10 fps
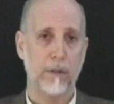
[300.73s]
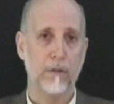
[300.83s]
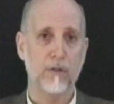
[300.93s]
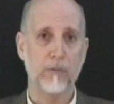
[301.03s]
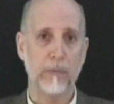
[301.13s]

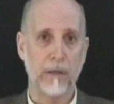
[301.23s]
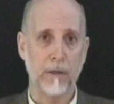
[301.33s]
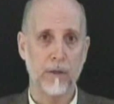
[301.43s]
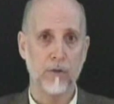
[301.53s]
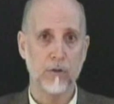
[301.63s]
the
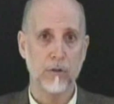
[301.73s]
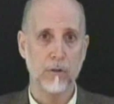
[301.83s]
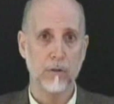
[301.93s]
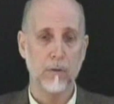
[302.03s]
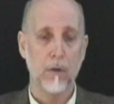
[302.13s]
Sumerians
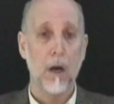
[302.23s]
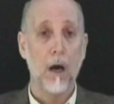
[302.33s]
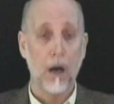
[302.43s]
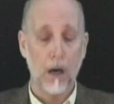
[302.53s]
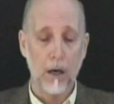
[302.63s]
do,
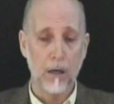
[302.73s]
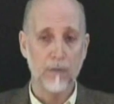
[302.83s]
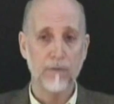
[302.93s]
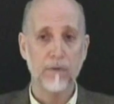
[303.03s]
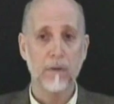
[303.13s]

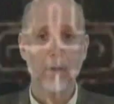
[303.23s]
of